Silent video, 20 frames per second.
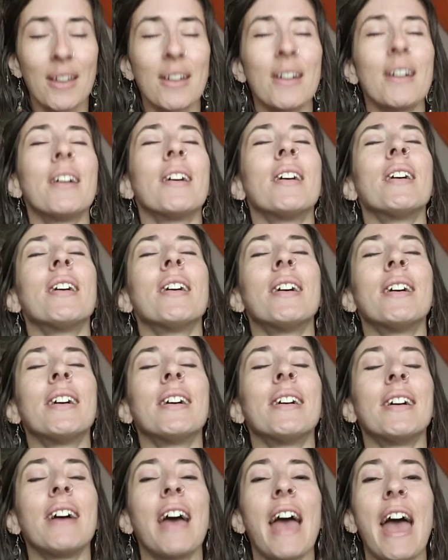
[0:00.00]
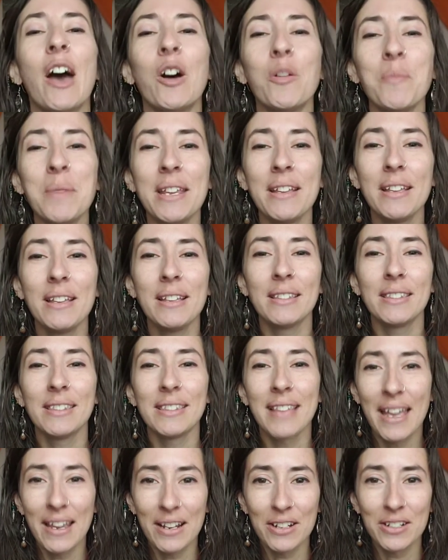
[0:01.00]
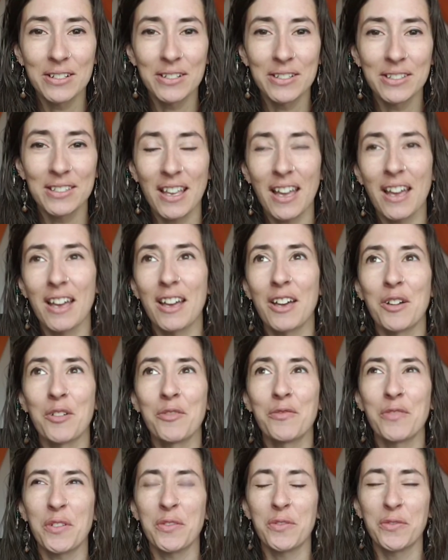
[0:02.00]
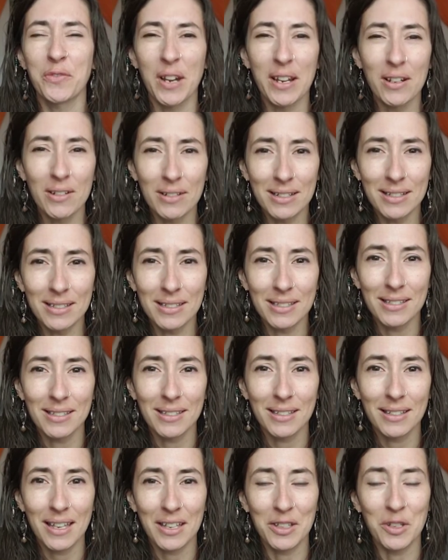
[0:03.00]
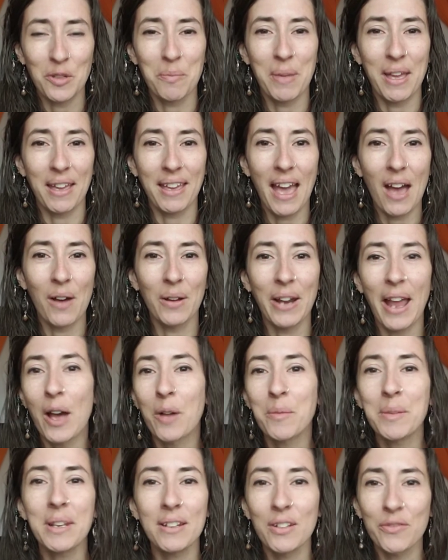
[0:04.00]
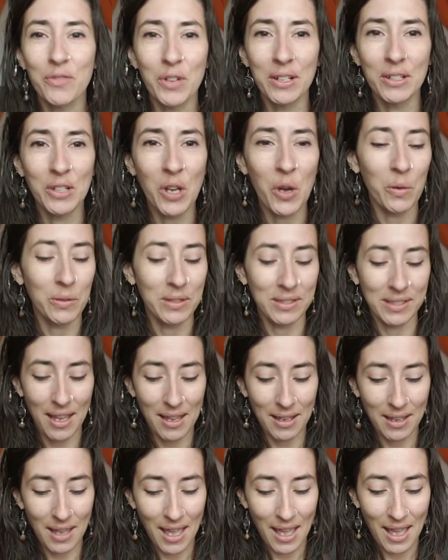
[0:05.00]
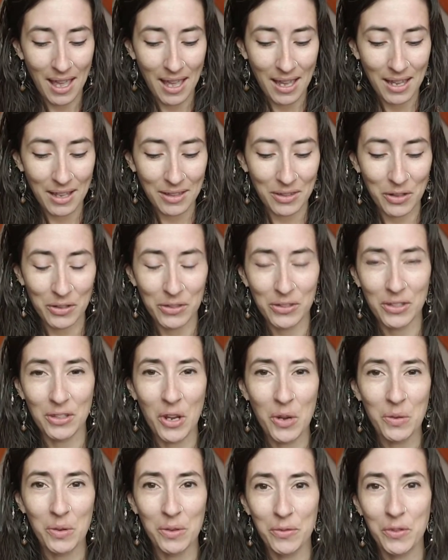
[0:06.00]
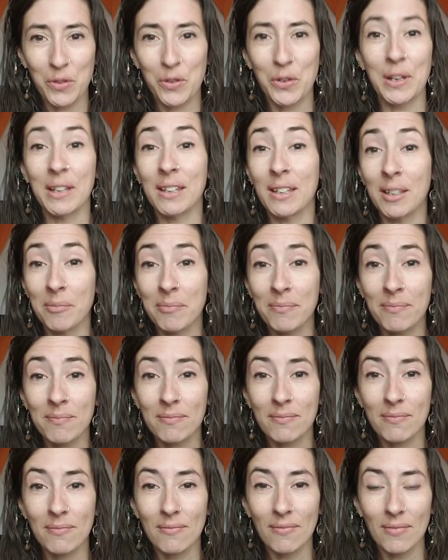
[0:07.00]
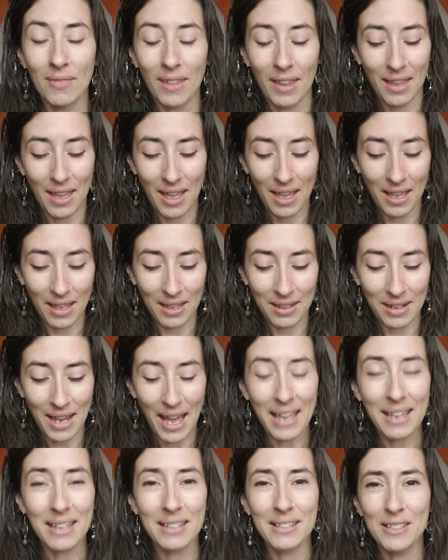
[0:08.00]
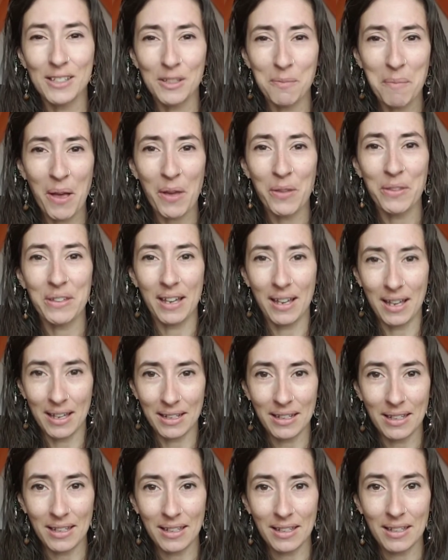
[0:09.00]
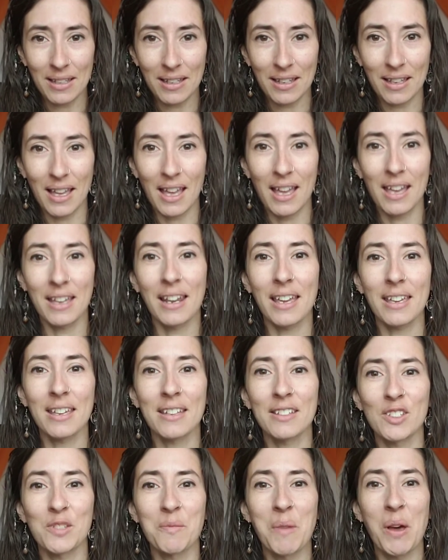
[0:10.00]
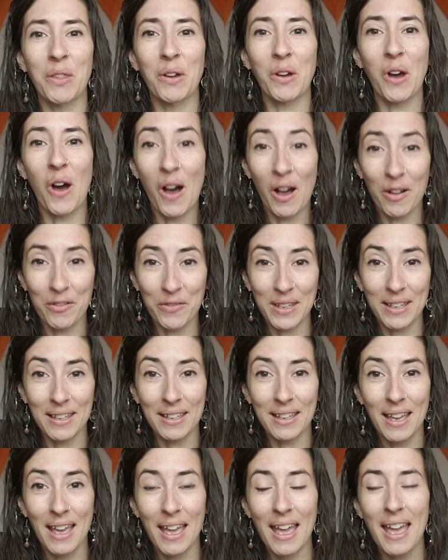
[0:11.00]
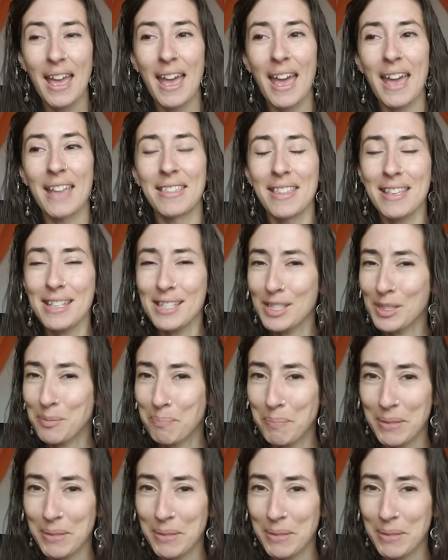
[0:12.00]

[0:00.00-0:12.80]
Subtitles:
How many layers of fragrance can you pick out? How many different notes? Like, there's the note of cream, and I can smell the honey, and I can smell the coffee. And this